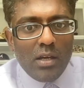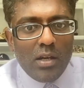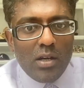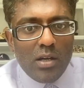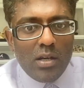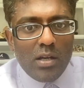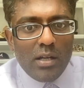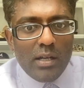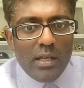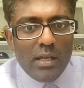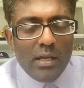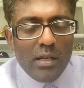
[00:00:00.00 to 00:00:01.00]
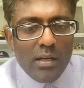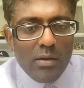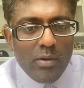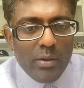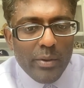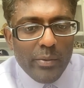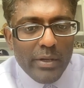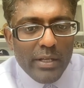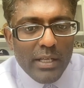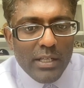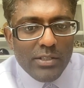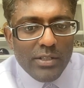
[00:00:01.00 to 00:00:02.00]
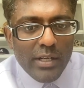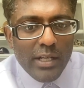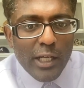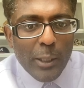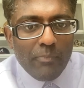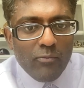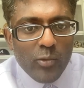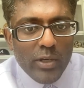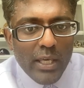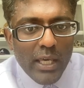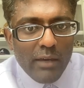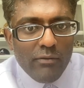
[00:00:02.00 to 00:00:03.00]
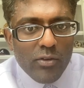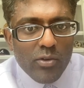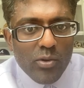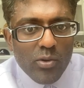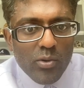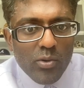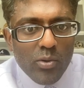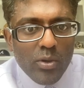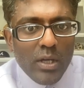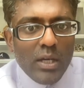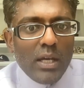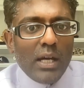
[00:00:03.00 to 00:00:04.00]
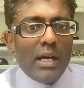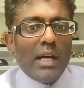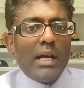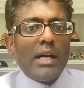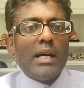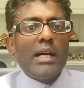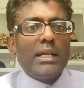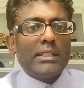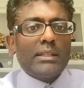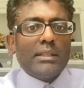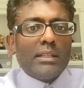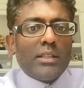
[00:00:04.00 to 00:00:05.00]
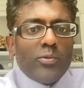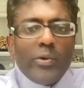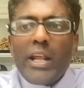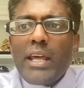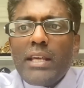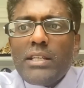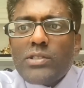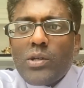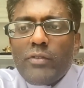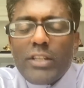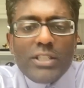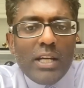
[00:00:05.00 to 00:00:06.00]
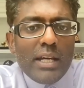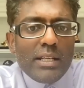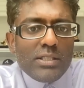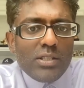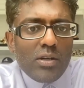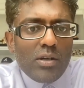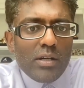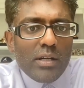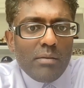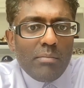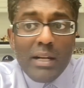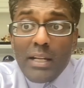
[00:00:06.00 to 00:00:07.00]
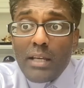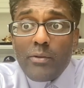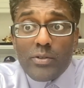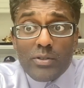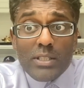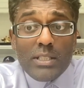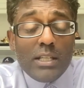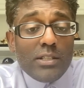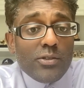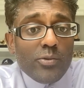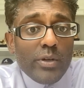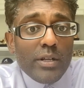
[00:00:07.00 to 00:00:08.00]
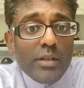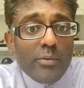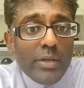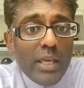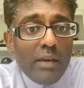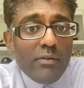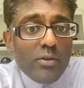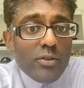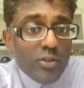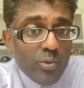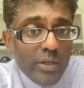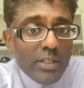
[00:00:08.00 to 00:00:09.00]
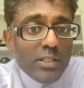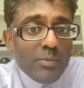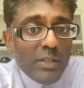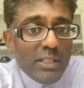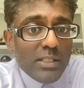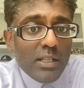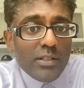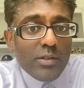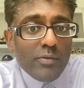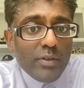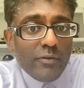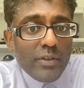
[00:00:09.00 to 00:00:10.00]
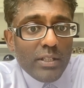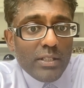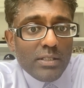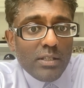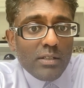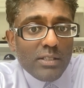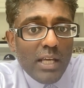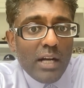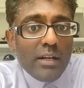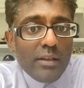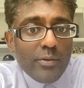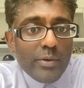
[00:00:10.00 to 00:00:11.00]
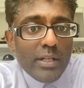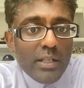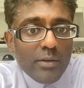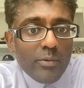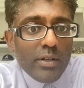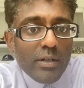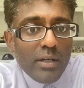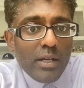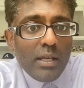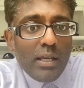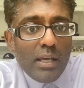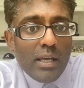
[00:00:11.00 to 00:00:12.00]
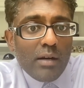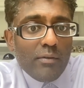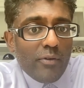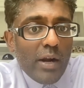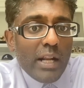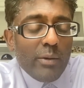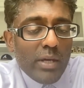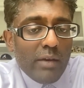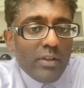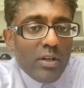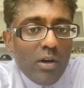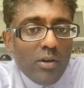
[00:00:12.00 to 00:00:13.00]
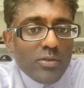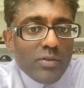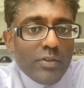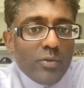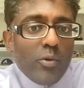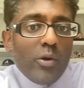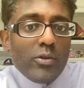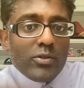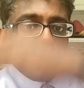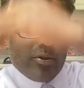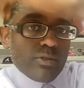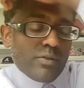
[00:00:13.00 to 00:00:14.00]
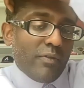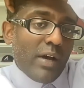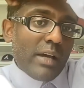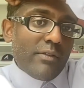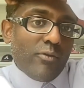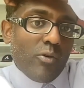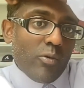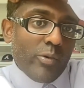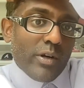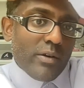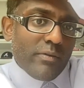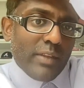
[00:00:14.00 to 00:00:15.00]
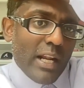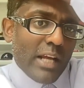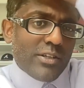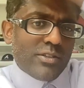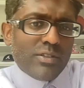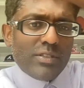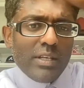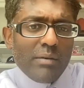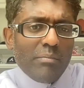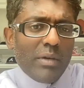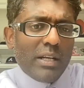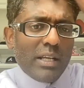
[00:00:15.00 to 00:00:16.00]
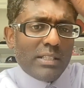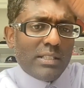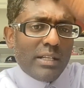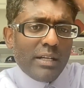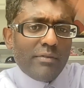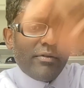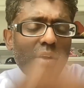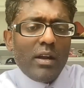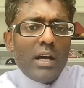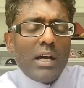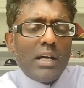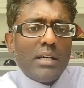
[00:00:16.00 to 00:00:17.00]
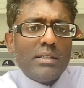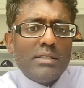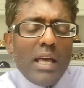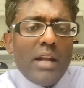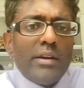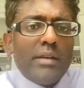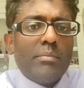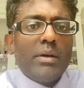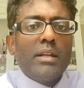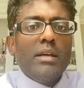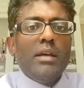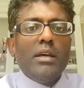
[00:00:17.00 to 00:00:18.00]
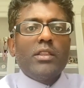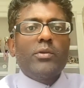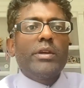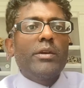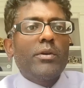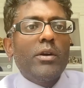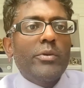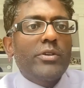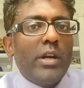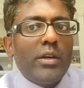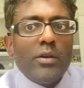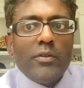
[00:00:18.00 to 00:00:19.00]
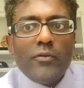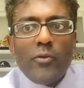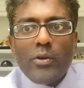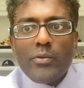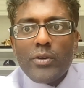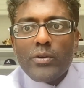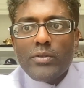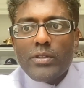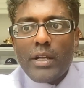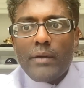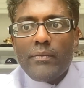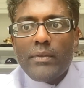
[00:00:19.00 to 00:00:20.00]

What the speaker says: On what did we win yesterday? We gave you the Rays over the Giants on Monday, which was a 10-2 winner. We gave you the Twins plus the 100 over the Phillies on Saturday, 3-0 winner. And on Friday, we gave you the Cardinals over the Royals, which was a 5-4 winner. That actually should say Monday, Sunday for Saturday. But three in a row, we tried to go for four in a row today.